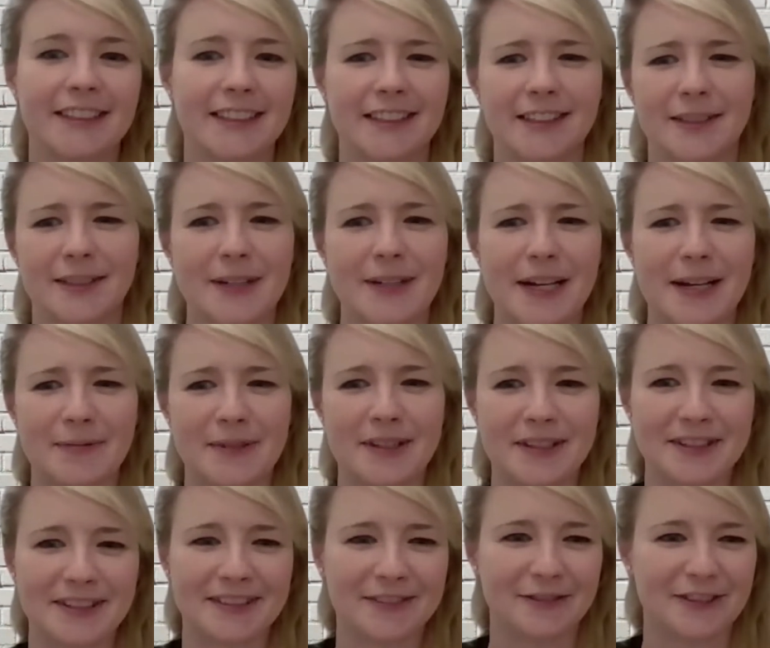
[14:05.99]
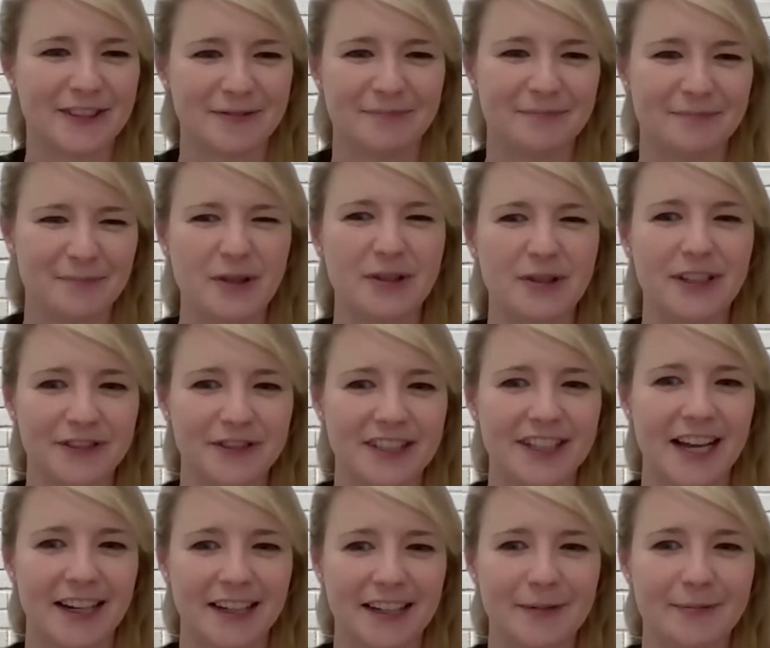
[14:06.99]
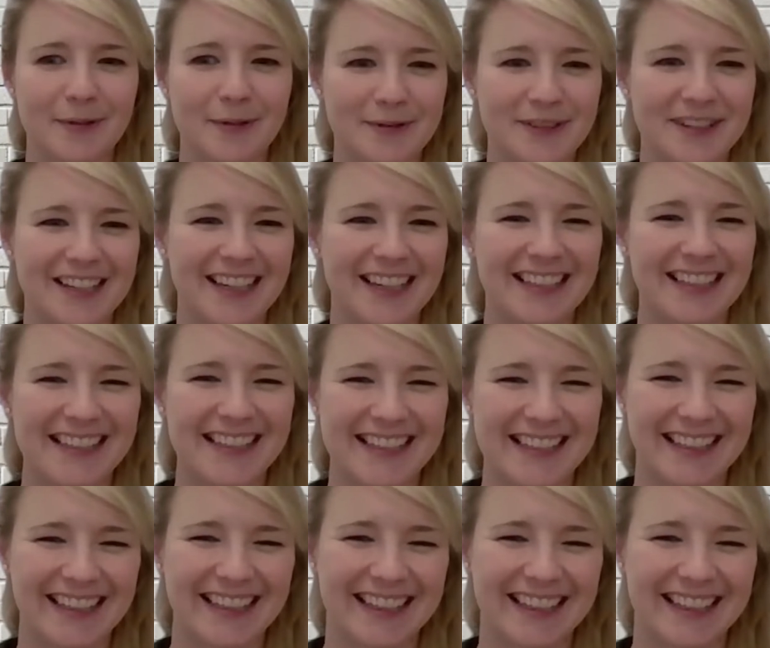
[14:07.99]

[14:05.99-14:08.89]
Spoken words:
sometimes, mostly for sanity purposes,